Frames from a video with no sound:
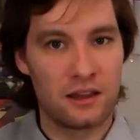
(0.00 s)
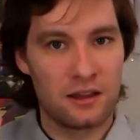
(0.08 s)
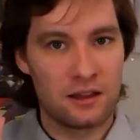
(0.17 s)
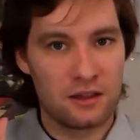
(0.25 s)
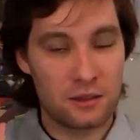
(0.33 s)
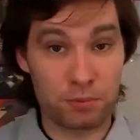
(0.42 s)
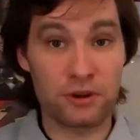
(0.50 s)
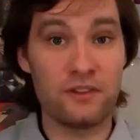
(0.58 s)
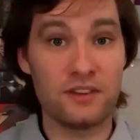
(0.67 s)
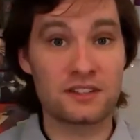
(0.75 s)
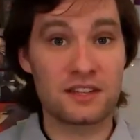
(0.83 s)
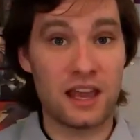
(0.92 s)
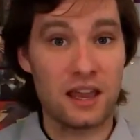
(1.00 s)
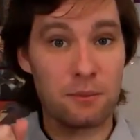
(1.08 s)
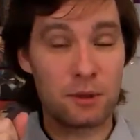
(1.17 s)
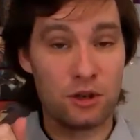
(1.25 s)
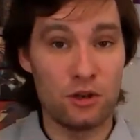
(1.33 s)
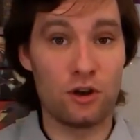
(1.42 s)
The previous game,
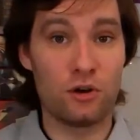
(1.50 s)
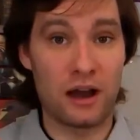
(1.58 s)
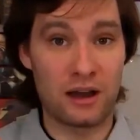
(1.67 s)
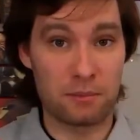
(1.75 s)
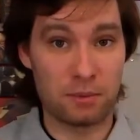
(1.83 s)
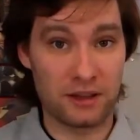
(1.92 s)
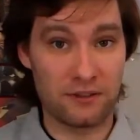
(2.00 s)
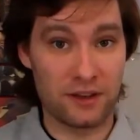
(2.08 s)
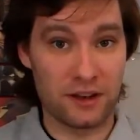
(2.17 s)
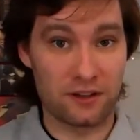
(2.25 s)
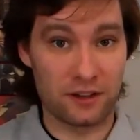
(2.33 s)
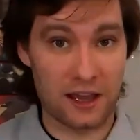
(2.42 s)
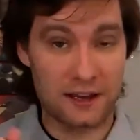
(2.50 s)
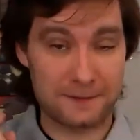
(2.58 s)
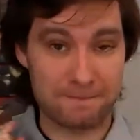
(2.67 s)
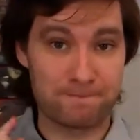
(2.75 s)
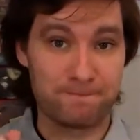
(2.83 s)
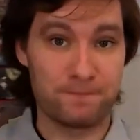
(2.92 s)
no how to play video yet.
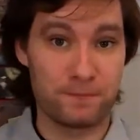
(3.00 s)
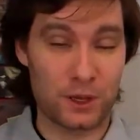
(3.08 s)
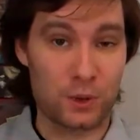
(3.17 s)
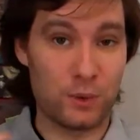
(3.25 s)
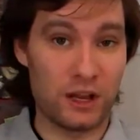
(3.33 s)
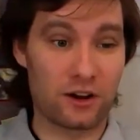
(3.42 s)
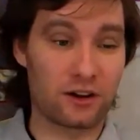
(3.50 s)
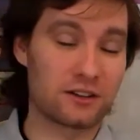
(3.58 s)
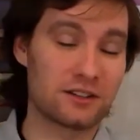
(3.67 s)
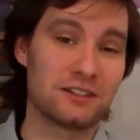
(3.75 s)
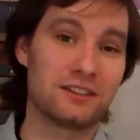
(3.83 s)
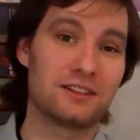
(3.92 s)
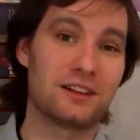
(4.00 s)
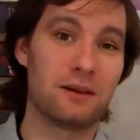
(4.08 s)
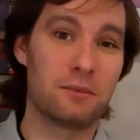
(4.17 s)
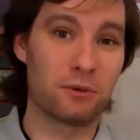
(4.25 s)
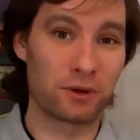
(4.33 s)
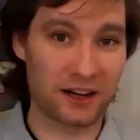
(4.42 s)
We are going to
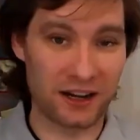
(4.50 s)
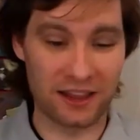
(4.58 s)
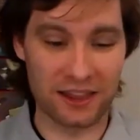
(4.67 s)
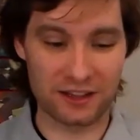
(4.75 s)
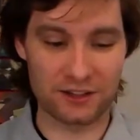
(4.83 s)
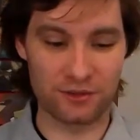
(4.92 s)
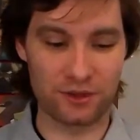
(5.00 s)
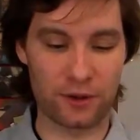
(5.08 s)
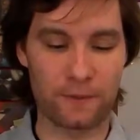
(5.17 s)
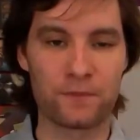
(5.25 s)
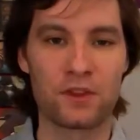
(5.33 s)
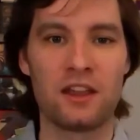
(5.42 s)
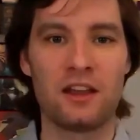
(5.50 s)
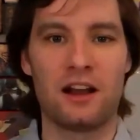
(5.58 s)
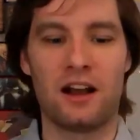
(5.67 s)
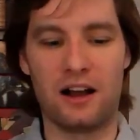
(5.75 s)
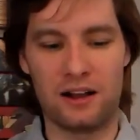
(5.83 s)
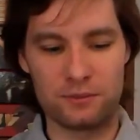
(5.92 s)
be working on that soon, though.
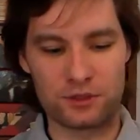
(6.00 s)
It